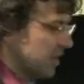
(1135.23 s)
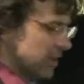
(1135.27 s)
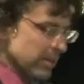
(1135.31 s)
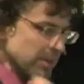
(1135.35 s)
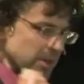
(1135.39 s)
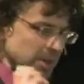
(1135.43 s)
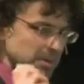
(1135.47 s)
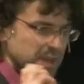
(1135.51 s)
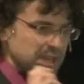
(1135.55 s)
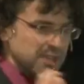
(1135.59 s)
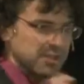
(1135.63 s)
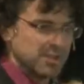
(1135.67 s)
You
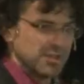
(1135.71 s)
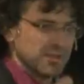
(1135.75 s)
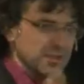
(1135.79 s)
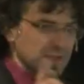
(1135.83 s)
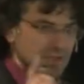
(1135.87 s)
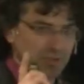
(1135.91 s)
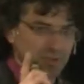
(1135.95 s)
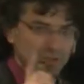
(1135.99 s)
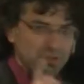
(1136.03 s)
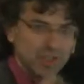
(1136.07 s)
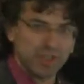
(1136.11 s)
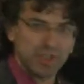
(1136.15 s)
want to make sure
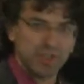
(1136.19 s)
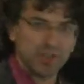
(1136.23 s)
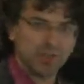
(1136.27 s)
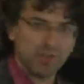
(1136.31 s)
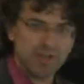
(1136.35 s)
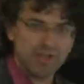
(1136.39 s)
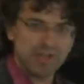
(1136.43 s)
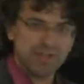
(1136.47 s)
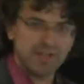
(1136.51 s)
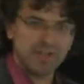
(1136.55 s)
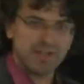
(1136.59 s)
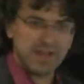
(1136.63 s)
that you're looking
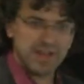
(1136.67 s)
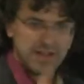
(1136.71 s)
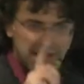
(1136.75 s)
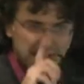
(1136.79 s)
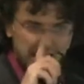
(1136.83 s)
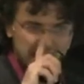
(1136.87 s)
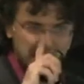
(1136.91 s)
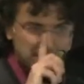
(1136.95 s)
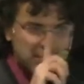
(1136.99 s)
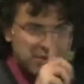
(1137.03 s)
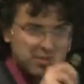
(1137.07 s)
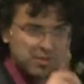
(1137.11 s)
right into that
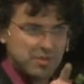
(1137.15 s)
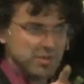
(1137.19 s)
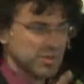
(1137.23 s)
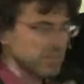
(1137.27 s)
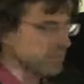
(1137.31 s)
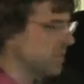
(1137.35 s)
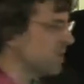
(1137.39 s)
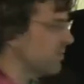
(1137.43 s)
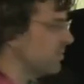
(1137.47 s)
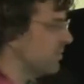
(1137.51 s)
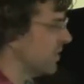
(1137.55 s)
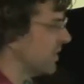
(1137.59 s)
camera so
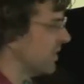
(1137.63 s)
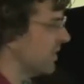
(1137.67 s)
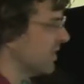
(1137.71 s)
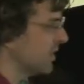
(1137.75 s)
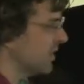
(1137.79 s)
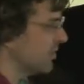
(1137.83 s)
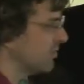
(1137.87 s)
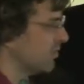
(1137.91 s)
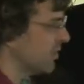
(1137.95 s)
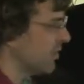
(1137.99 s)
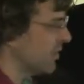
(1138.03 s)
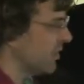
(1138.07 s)
that people
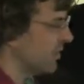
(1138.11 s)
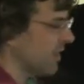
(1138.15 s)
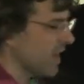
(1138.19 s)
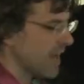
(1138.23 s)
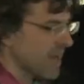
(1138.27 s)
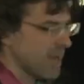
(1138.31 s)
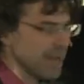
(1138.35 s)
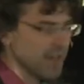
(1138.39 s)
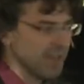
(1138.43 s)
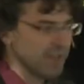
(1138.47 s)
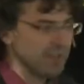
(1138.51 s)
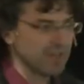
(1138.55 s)
connect with your
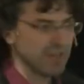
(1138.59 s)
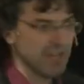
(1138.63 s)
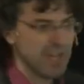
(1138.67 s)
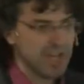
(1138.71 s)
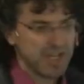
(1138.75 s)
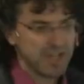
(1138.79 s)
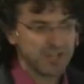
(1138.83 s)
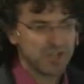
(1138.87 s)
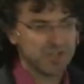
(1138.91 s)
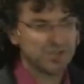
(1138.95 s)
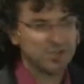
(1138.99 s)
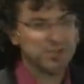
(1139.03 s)
eyes.
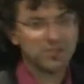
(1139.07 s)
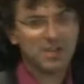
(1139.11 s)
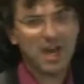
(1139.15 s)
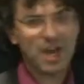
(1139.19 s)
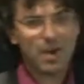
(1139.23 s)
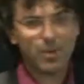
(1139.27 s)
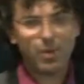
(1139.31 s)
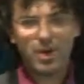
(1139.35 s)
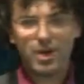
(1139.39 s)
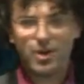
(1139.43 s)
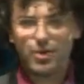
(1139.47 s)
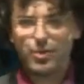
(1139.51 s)
You do
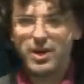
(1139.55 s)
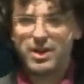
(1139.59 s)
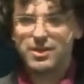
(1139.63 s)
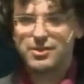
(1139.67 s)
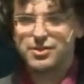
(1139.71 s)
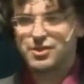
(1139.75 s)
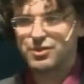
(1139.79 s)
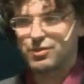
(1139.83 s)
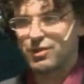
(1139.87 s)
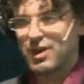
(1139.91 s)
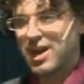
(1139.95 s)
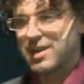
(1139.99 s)
not want to wear
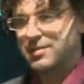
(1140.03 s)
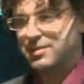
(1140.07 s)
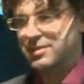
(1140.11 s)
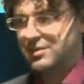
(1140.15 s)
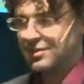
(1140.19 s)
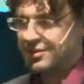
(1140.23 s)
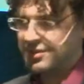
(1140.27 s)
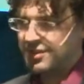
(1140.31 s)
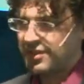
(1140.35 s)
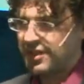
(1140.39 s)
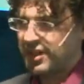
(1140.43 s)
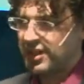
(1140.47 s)
stripes.
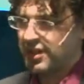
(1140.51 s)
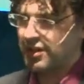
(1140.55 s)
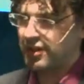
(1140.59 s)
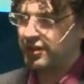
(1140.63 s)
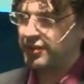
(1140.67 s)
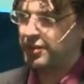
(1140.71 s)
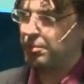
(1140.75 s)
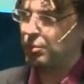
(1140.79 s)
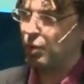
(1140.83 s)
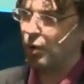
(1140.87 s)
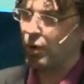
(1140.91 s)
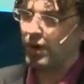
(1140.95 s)
There's a thing
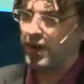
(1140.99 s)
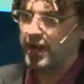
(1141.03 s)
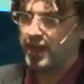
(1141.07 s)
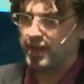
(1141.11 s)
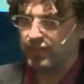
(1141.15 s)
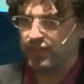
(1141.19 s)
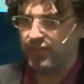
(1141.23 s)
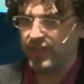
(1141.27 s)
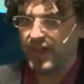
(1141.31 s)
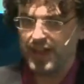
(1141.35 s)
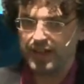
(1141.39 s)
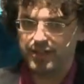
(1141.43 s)
called the moire
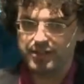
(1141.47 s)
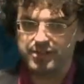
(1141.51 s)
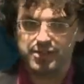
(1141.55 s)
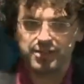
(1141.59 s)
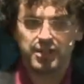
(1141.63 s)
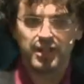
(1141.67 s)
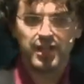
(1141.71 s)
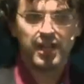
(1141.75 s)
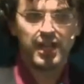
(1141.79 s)
effect.